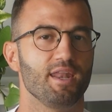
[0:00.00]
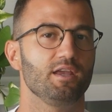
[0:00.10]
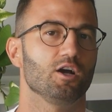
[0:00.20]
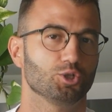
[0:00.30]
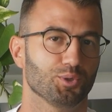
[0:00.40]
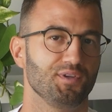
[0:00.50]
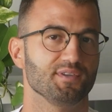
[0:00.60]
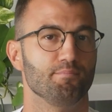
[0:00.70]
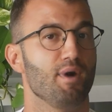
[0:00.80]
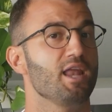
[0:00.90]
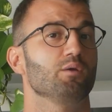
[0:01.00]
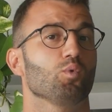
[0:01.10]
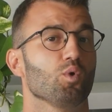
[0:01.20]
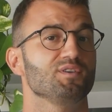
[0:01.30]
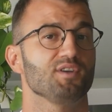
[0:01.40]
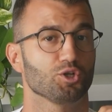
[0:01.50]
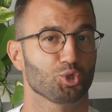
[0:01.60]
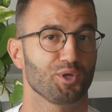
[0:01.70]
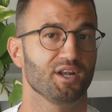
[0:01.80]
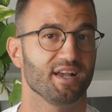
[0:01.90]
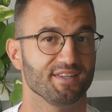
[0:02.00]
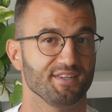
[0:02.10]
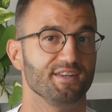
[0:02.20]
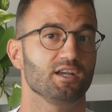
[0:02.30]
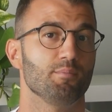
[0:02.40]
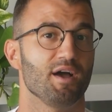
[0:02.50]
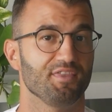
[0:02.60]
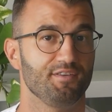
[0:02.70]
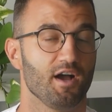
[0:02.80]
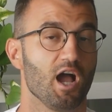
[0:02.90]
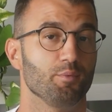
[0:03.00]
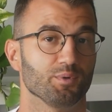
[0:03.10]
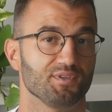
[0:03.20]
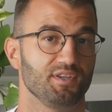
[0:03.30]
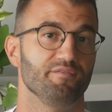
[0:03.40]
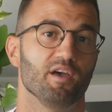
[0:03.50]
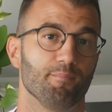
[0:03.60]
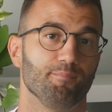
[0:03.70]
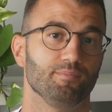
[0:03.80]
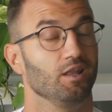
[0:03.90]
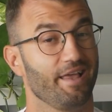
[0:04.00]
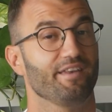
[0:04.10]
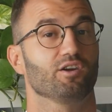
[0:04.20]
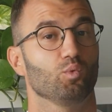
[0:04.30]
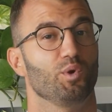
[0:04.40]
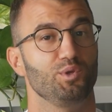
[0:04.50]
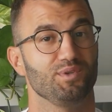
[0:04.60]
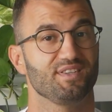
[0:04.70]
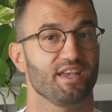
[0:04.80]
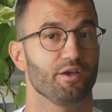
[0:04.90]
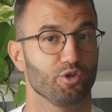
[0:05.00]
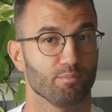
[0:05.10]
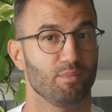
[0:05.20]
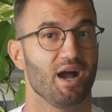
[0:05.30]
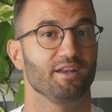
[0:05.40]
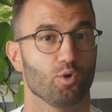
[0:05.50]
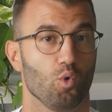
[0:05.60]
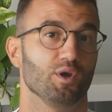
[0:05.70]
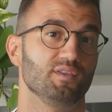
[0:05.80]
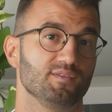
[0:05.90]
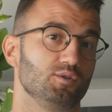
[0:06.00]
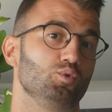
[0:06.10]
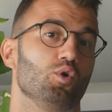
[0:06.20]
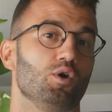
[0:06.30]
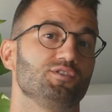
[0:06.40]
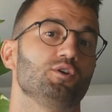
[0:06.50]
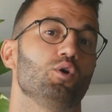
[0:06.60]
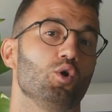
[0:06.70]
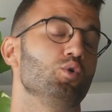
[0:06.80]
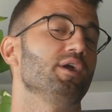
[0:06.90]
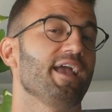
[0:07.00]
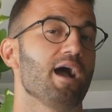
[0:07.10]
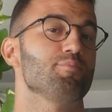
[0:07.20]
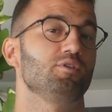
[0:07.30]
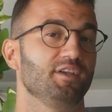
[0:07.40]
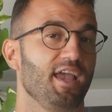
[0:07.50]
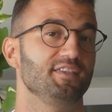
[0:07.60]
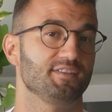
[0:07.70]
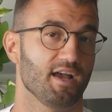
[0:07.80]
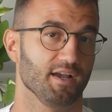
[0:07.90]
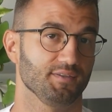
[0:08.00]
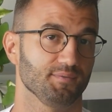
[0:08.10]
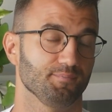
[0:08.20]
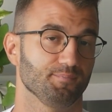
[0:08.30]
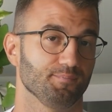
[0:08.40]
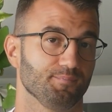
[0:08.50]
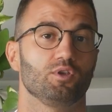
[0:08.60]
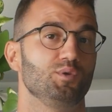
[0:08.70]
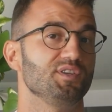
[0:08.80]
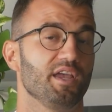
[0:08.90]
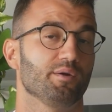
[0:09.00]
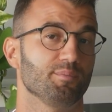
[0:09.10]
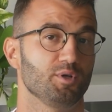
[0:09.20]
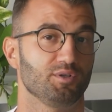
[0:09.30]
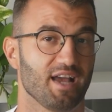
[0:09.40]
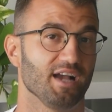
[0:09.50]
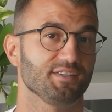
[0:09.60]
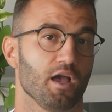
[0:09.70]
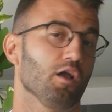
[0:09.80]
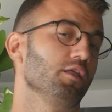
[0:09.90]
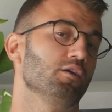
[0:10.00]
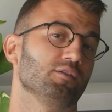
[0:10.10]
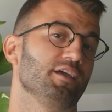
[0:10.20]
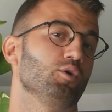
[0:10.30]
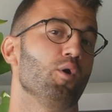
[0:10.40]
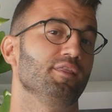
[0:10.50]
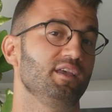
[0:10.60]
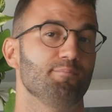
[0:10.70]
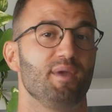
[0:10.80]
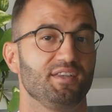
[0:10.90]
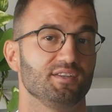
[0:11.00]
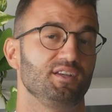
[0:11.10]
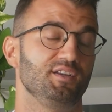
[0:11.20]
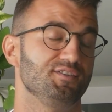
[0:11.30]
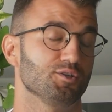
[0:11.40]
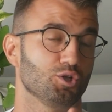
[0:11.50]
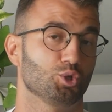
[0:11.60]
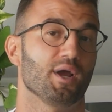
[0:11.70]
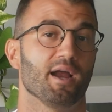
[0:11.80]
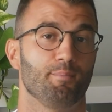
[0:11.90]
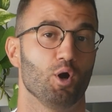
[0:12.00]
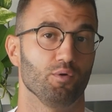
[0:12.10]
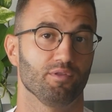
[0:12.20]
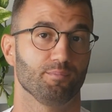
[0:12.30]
many countries, mining rewards are treated as income at the time you receive them. Later, when you sell your mined coins, you also owe capital gains tax. Using a crypto tax calculator like Koinly makes it easier to track both.